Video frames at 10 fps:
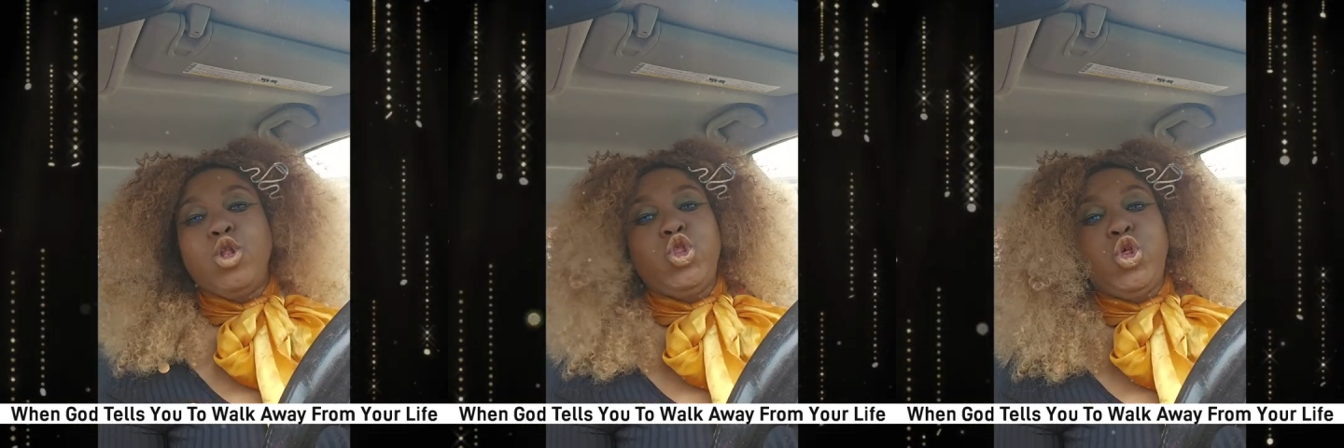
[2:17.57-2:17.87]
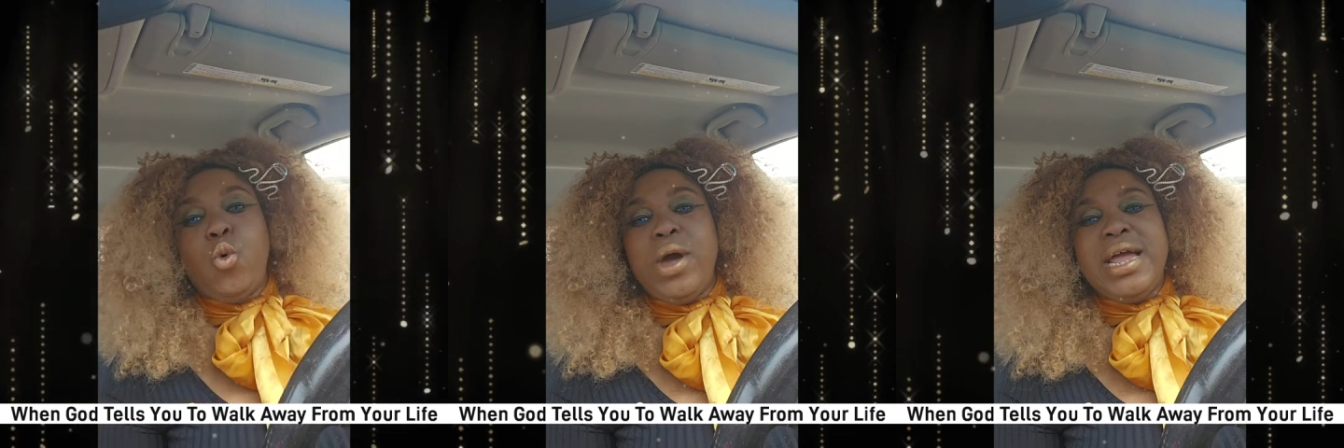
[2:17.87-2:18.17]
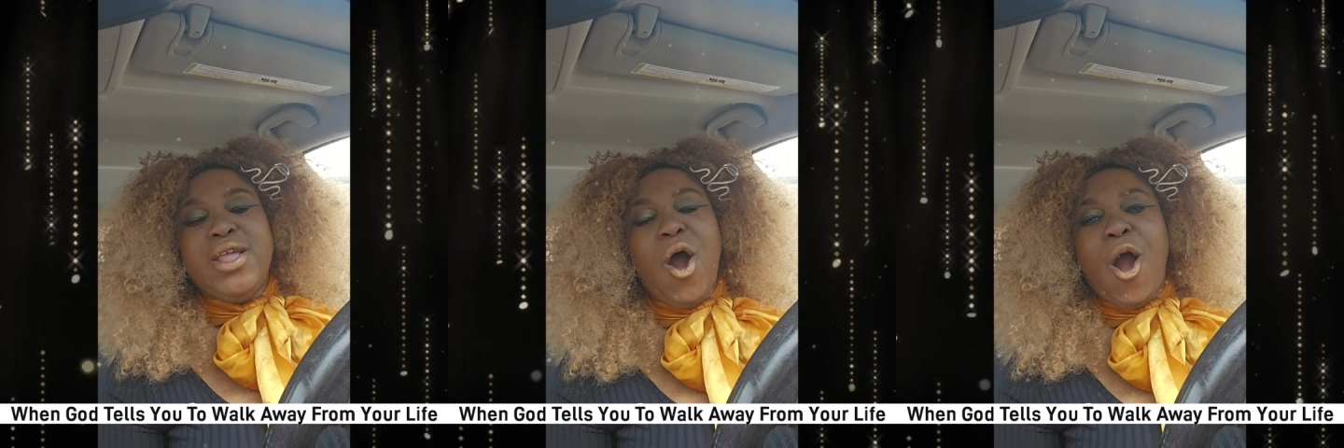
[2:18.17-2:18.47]
will do it
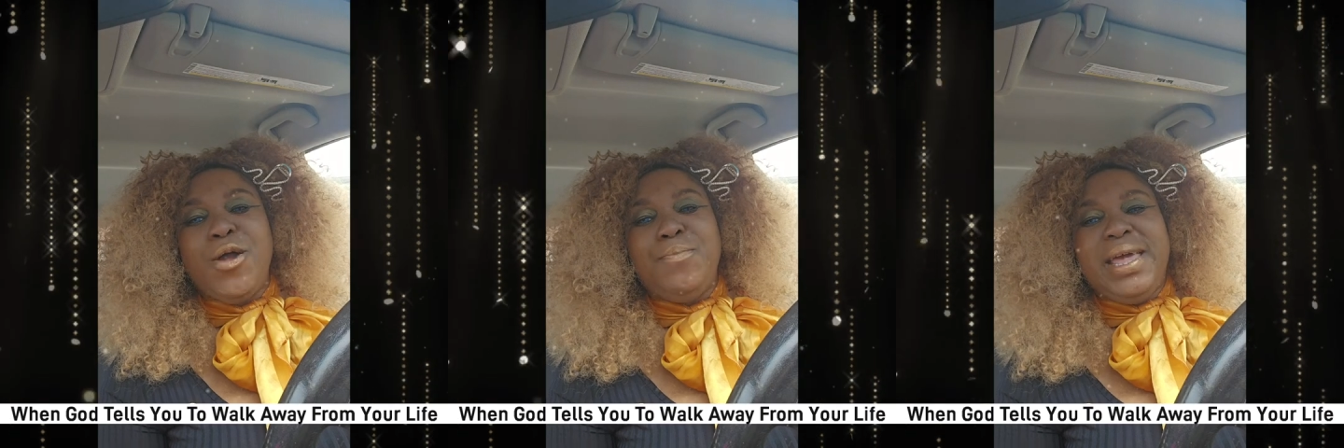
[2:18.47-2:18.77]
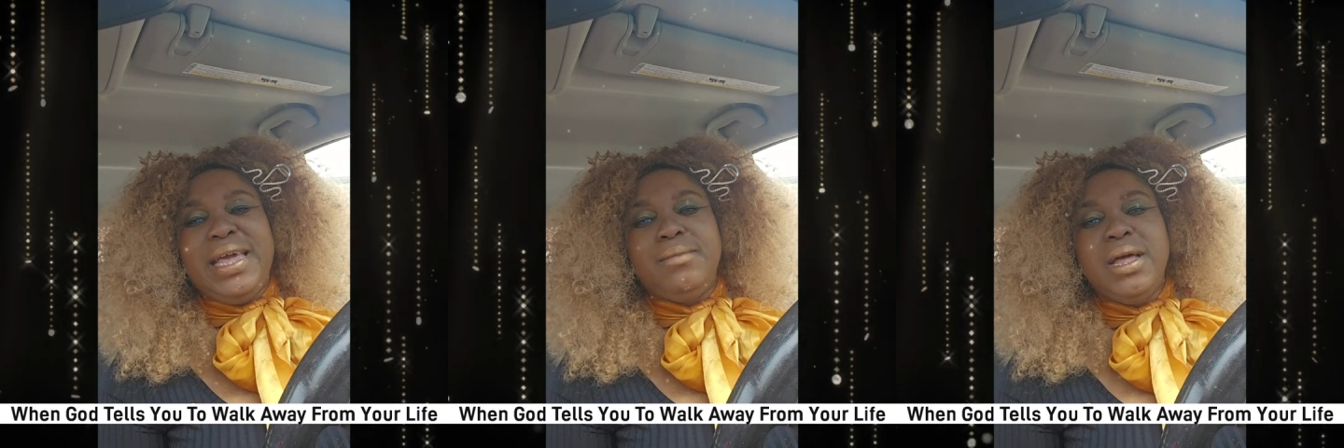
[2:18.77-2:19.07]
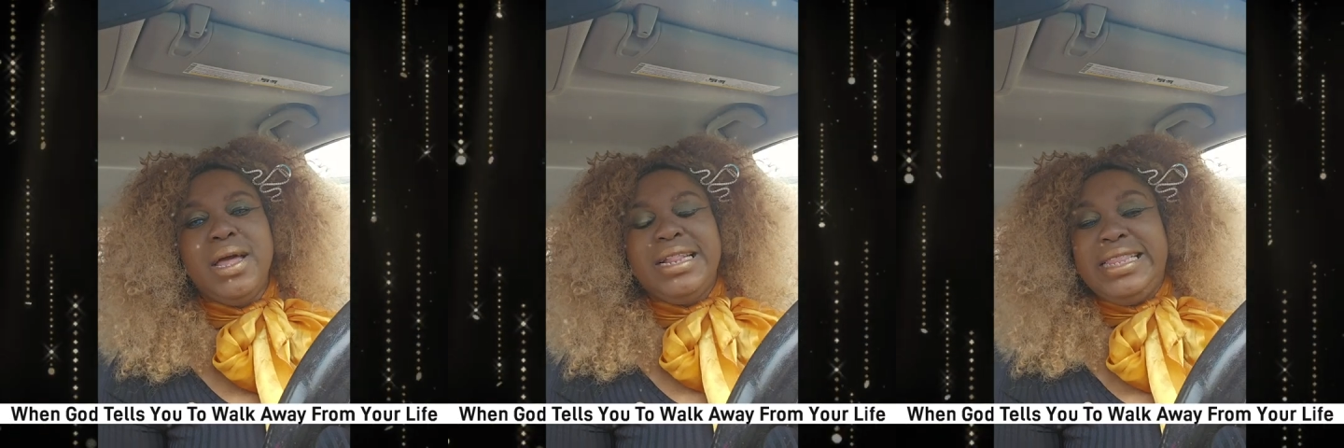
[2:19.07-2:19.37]
in a heartbeat.
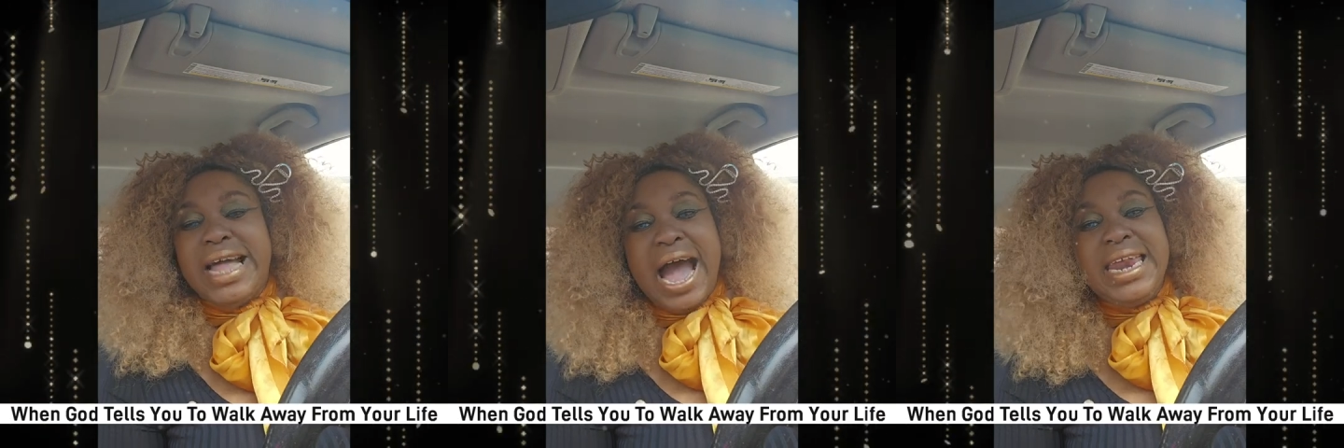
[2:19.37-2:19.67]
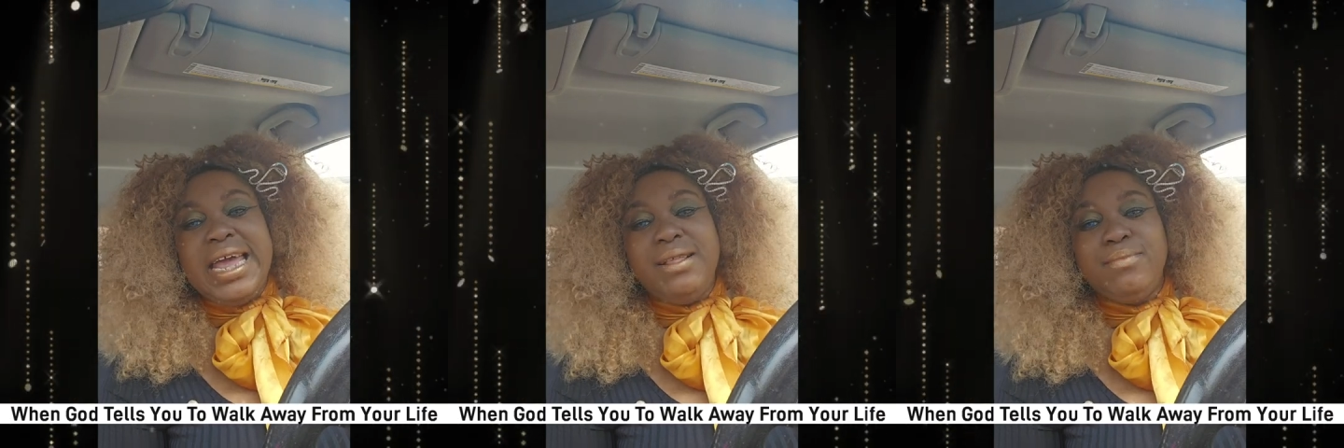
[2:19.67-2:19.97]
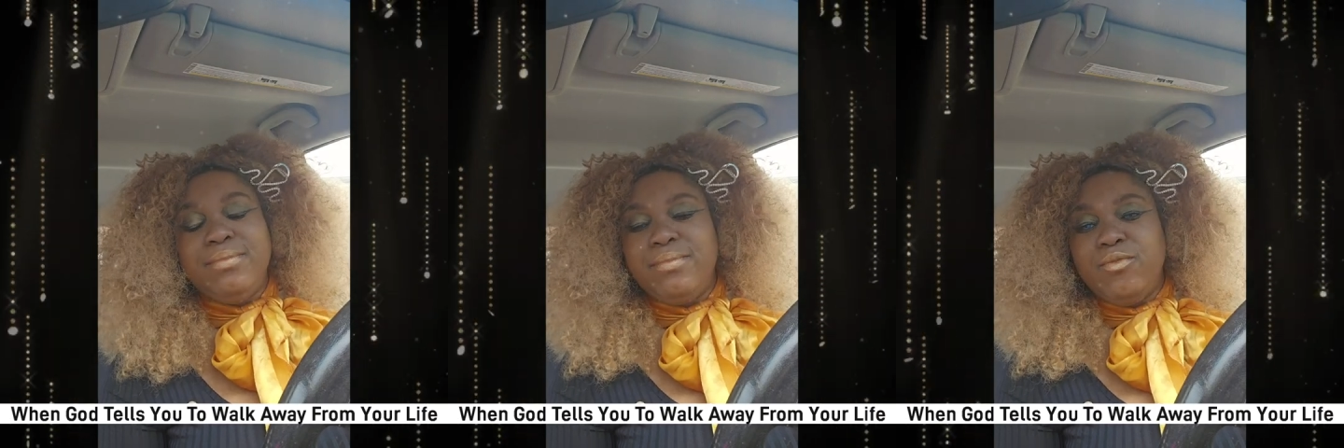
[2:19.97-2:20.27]
Done it,
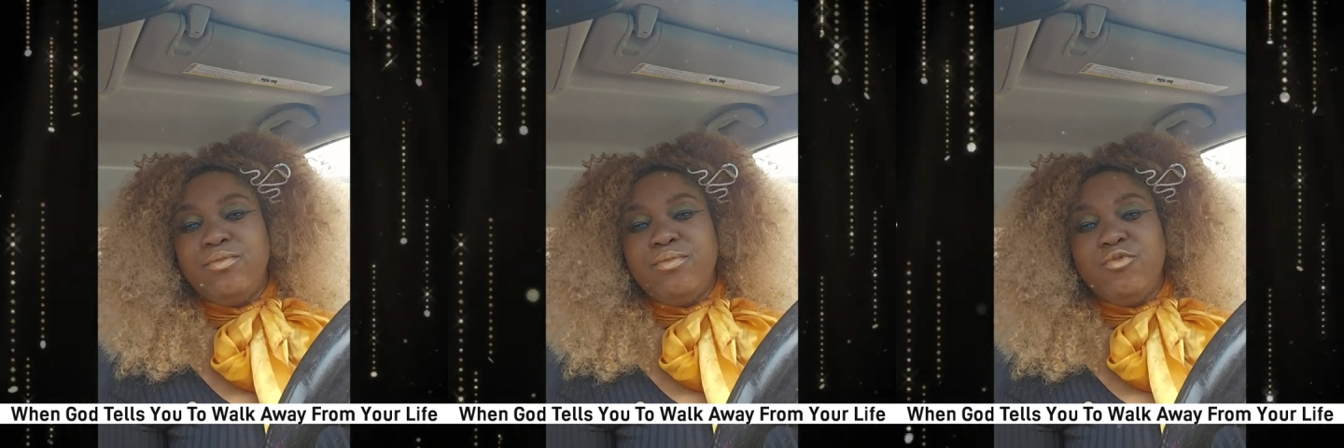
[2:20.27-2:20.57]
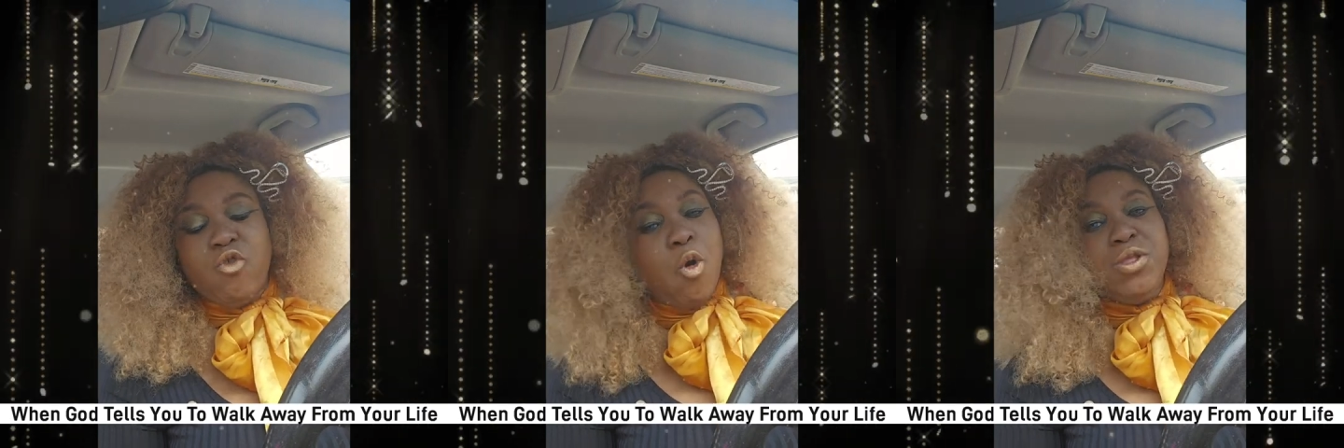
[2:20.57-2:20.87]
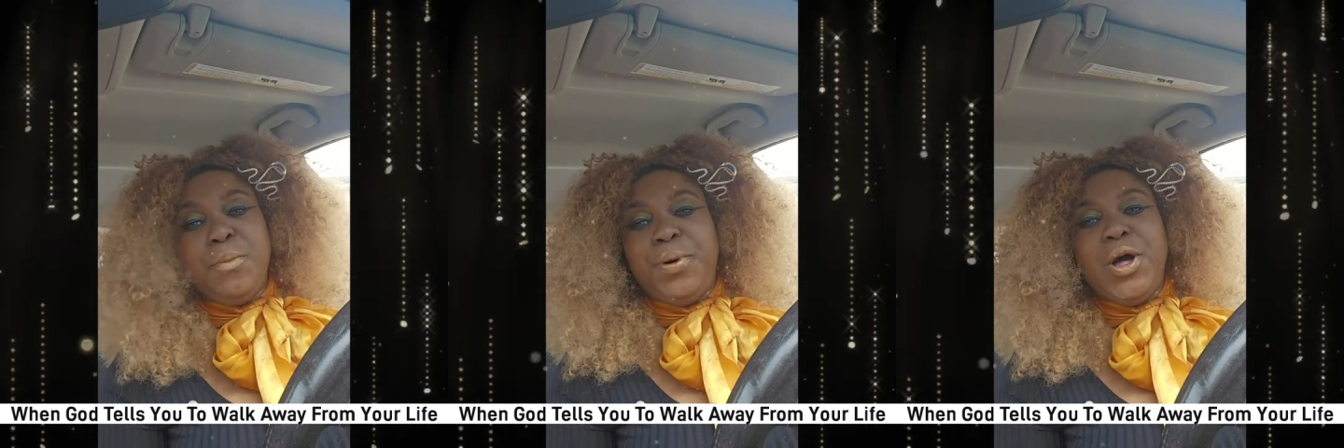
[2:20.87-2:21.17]

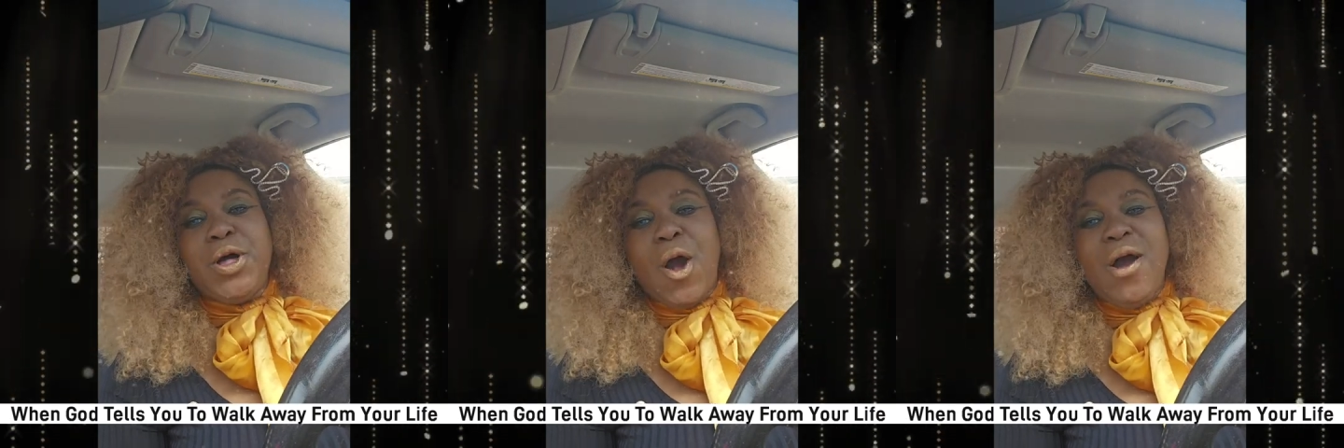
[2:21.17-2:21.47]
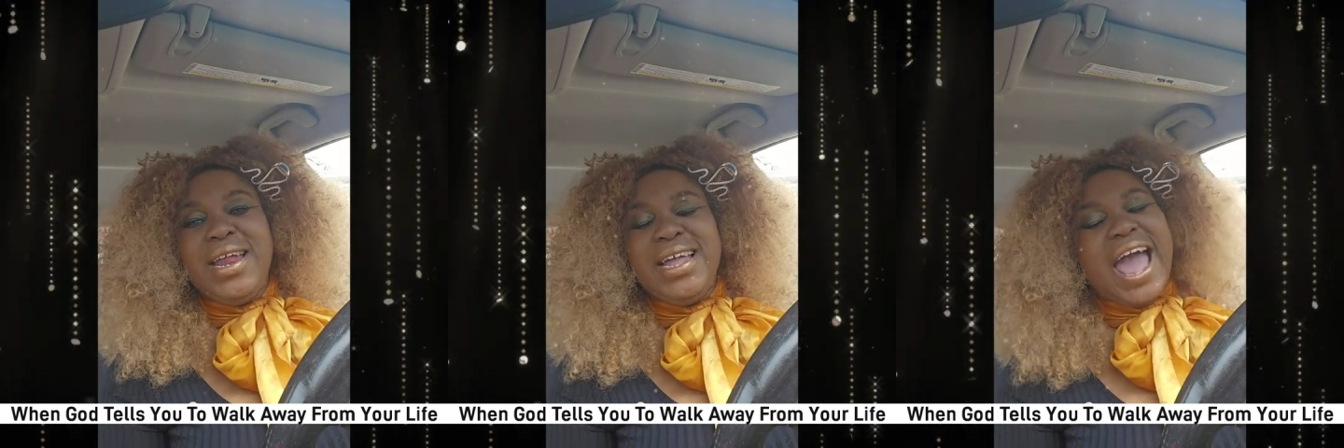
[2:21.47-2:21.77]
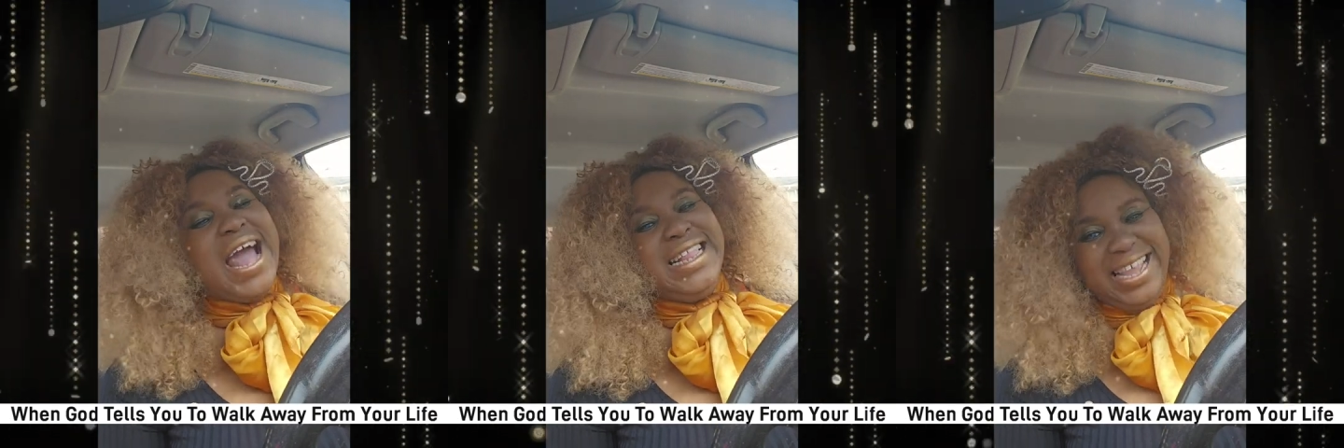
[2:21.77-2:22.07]
wrote the book on it,
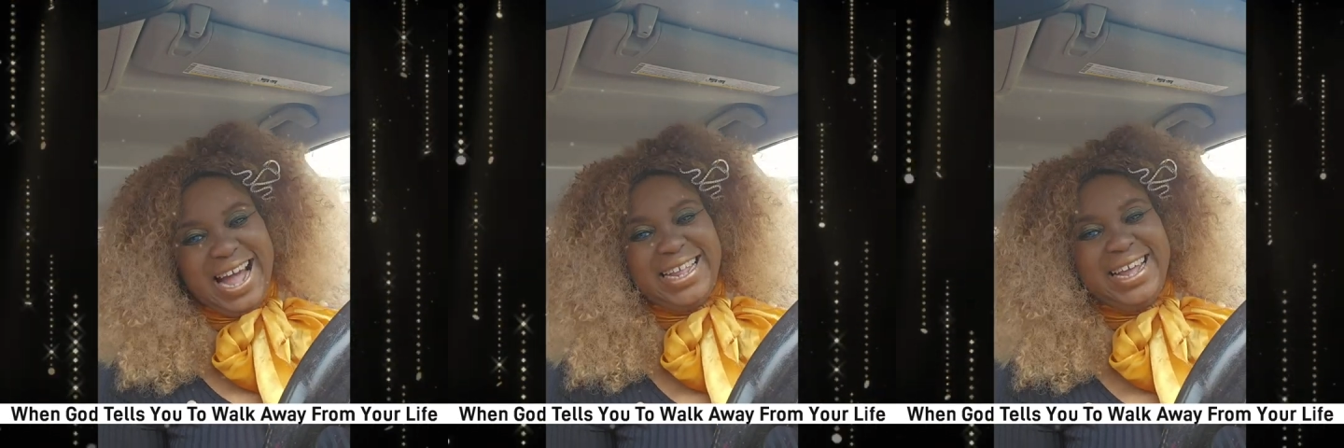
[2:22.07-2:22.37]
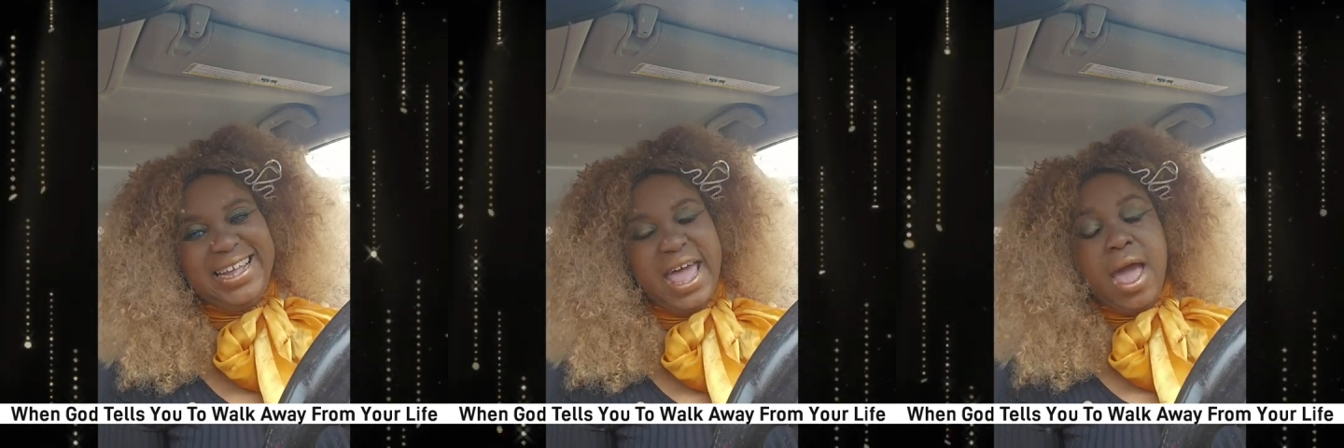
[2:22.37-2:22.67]
and done it.